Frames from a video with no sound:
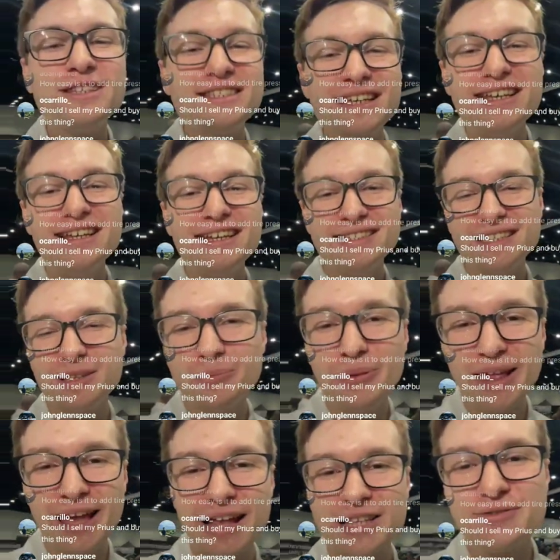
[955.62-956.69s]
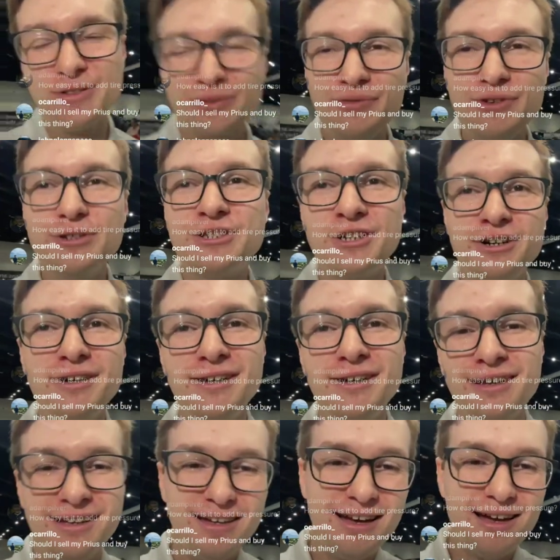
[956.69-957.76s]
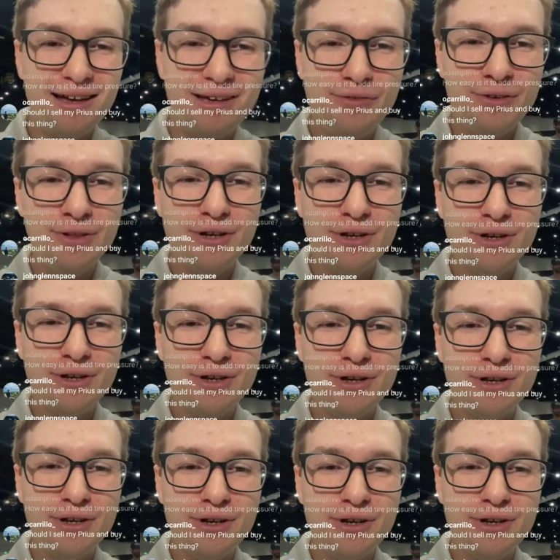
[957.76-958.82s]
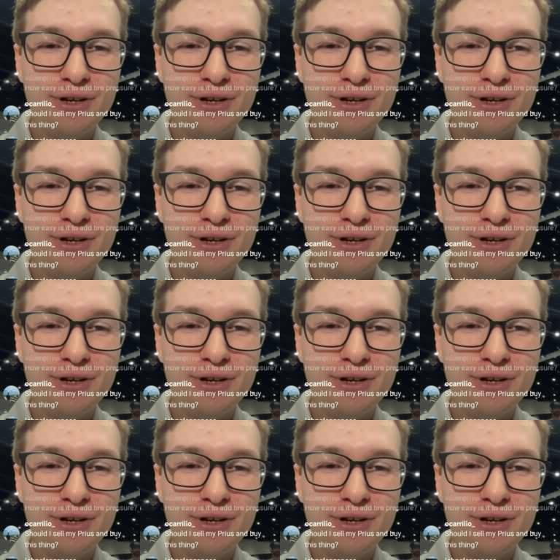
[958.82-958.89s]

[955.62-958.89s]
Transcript: Third seat is in the plans for the future. If you look through